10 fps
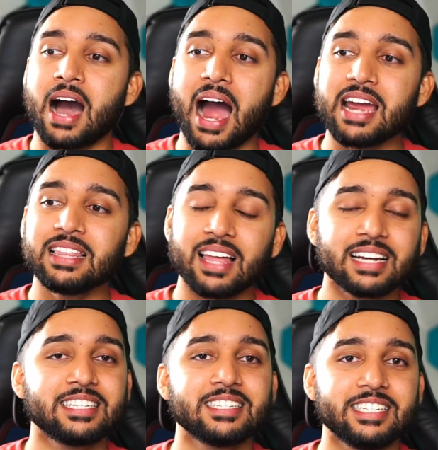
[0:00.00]
I
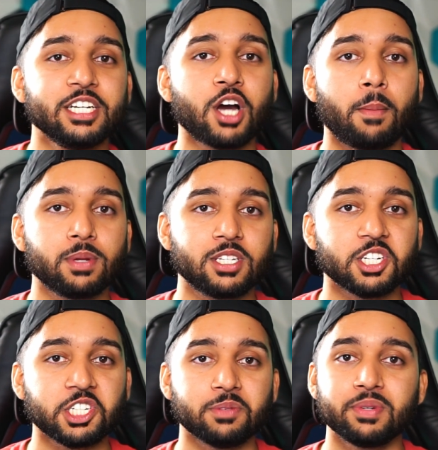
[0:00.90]
like to see
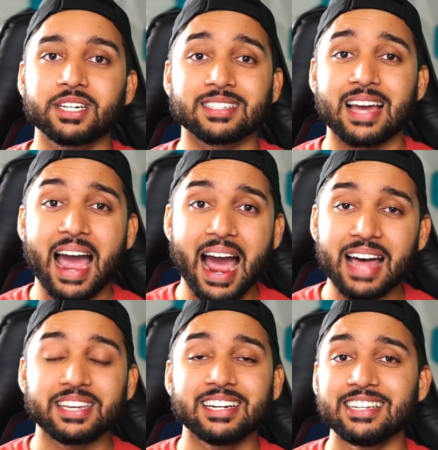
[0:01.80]
competition, because at
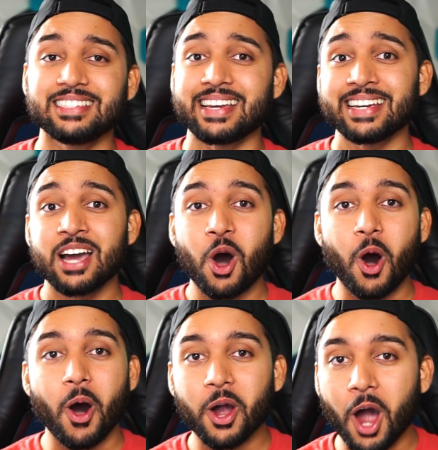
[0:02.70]
the end of the day,
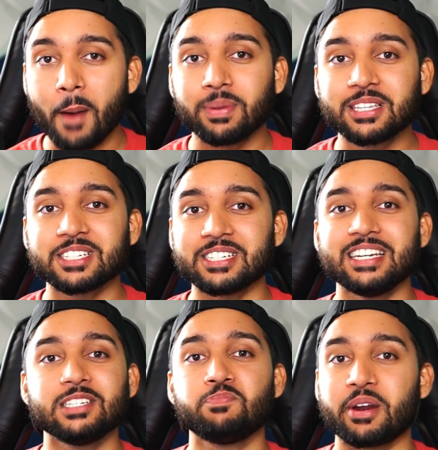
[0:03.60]
competition
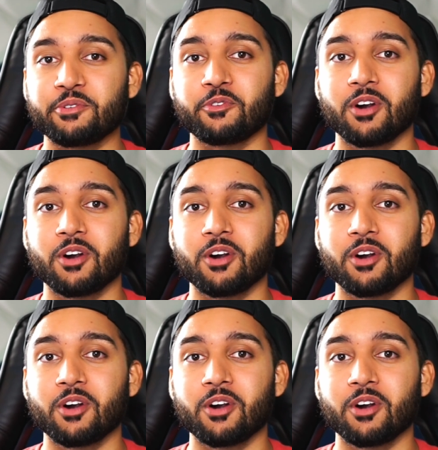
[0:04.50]
is better for